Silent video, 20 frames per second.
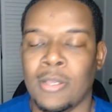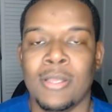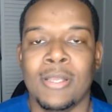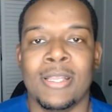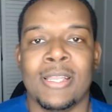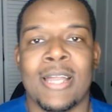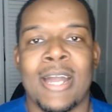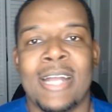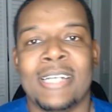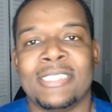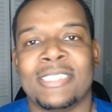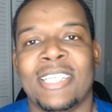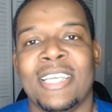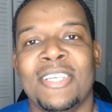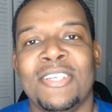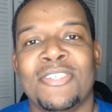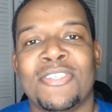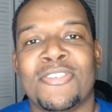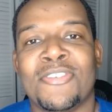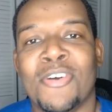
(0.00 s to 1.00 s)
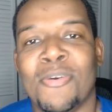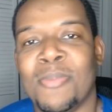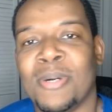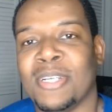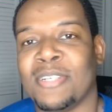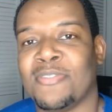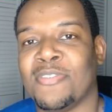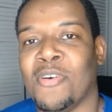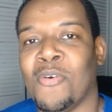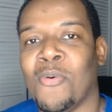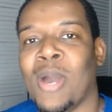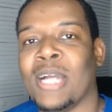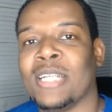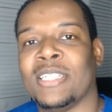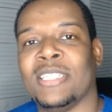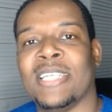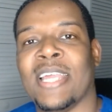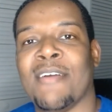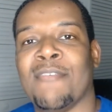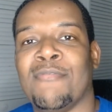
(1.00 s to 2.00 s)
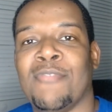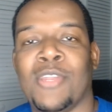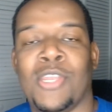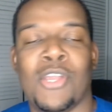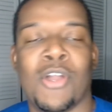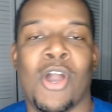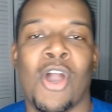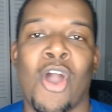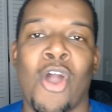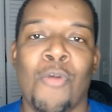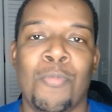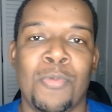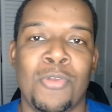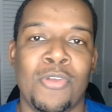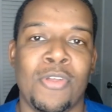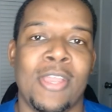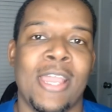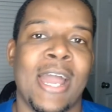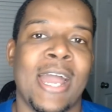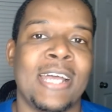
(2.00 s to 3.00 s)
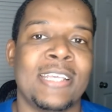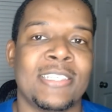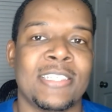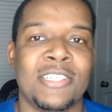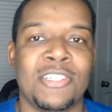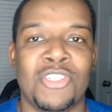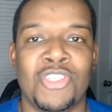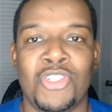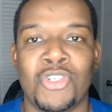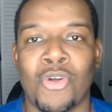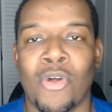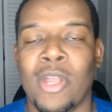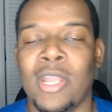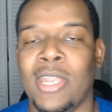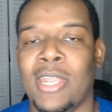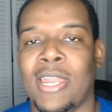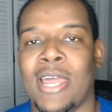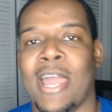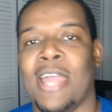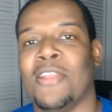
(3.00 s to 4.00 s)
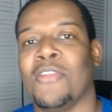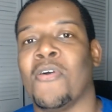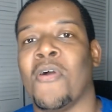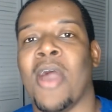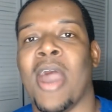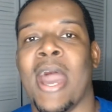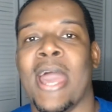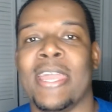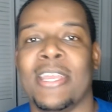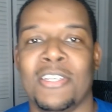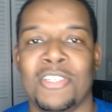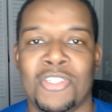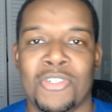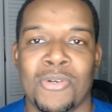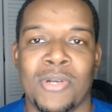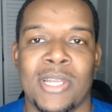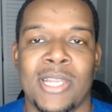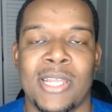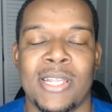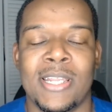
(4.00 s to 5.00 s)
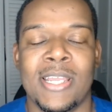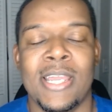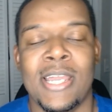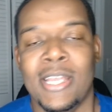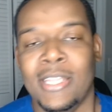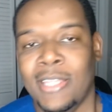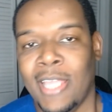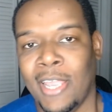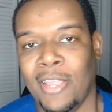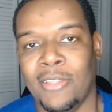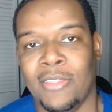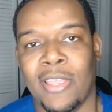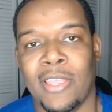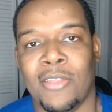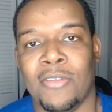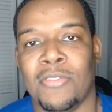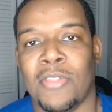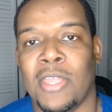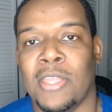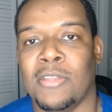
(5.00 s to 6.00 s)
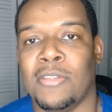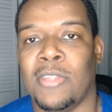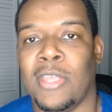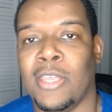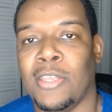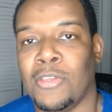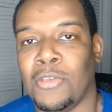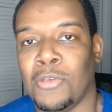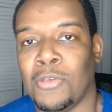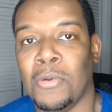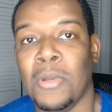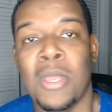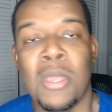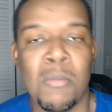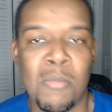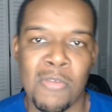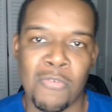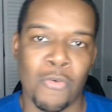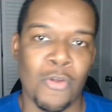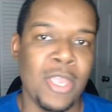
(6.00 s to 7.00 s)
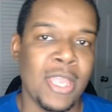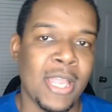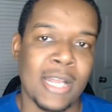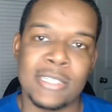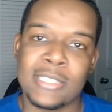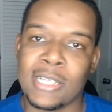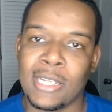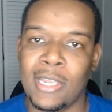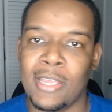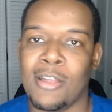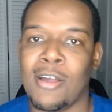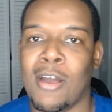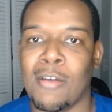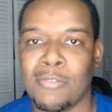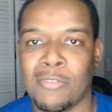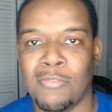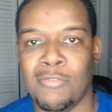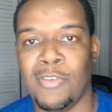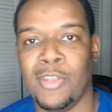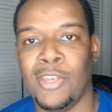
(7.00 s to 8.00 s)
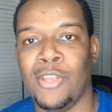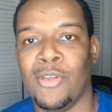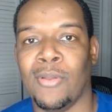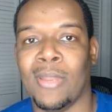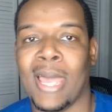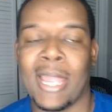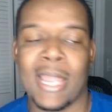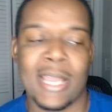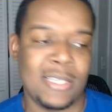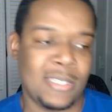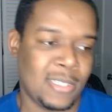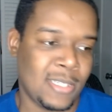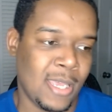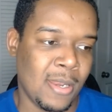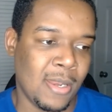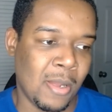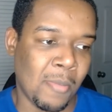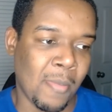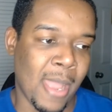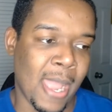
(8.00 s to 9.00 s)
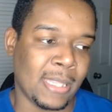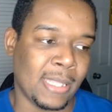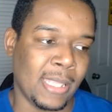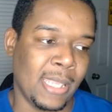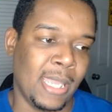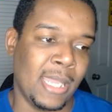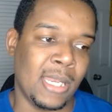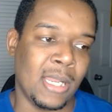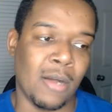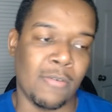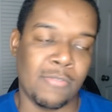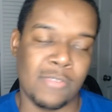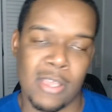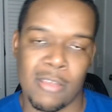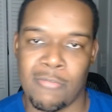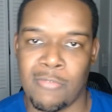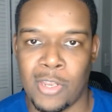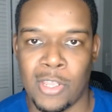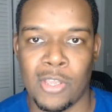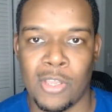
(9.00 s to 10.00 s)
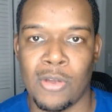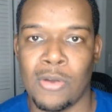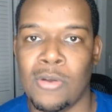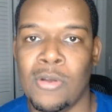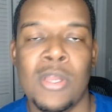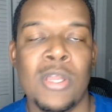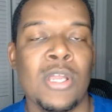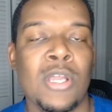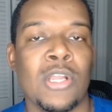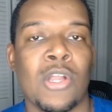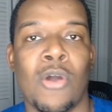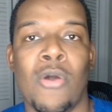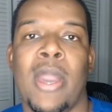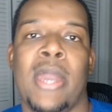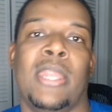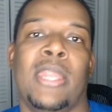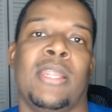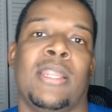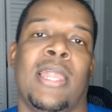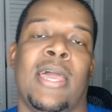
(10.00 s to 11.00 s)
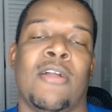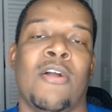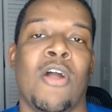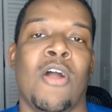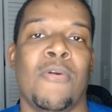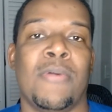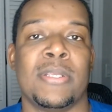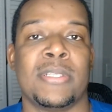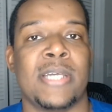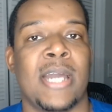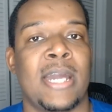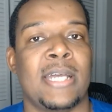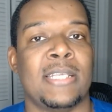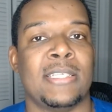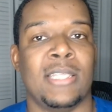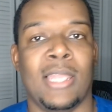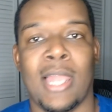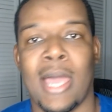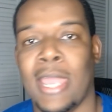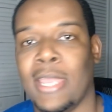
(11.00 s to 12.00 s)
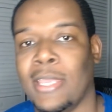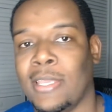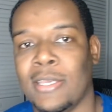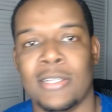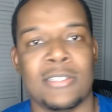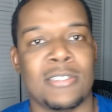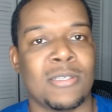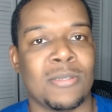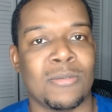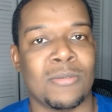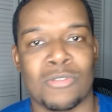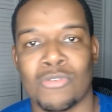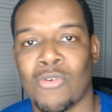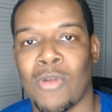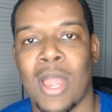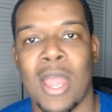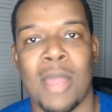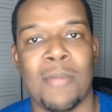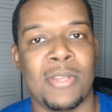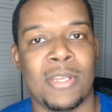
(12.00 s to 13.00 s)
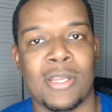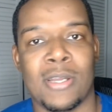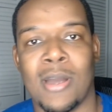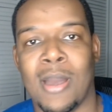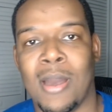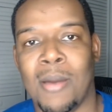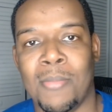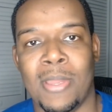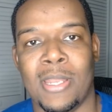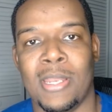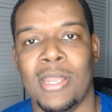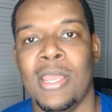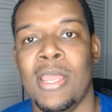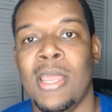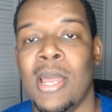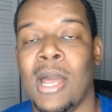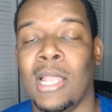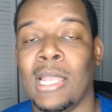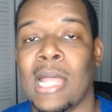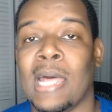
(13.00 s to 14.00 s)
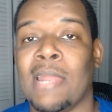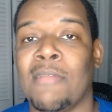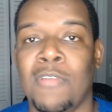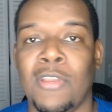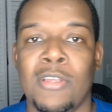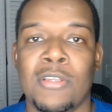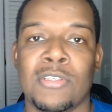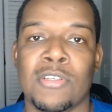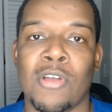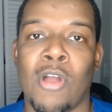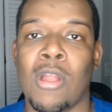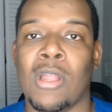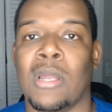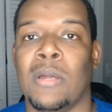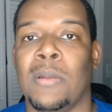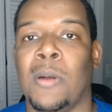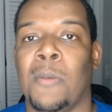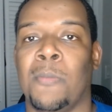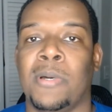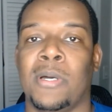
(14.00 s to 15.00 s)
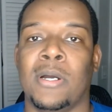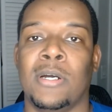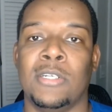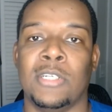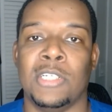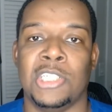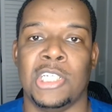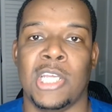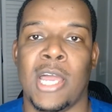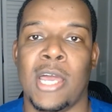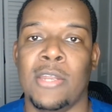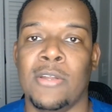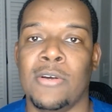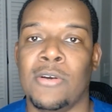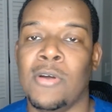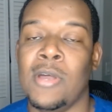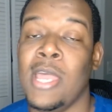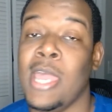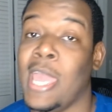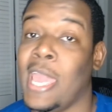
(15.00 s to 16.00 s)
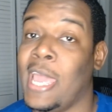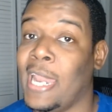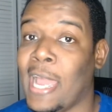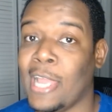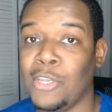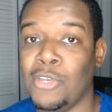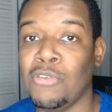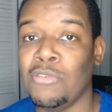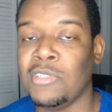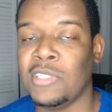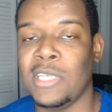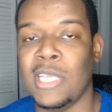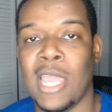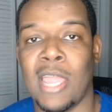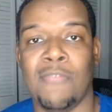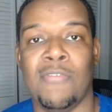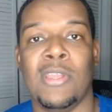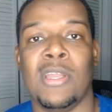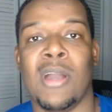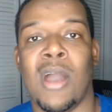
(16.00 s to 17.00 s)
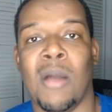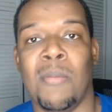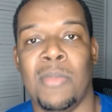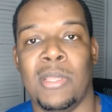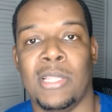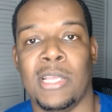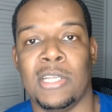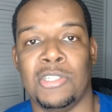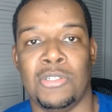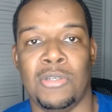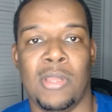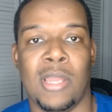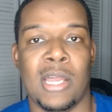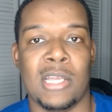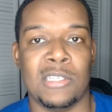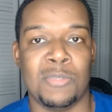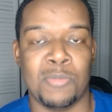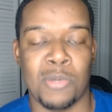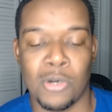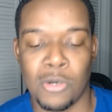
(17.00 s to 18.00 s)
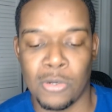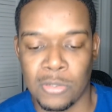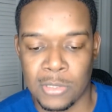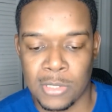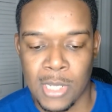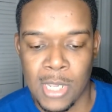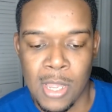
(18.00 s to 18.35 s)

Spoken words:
Guys, thank you so much for watching that video. I hope you guys enjoyed it. I know I enjoyed it. Thank you, thank you, thank you, thank you. Before you guys click off the video, like I said, at the end of that video, go ahead and like always, guys, like it, subscribe, and comment. A lot of videos are coming up on the channel, and I do see every comment that you guys post.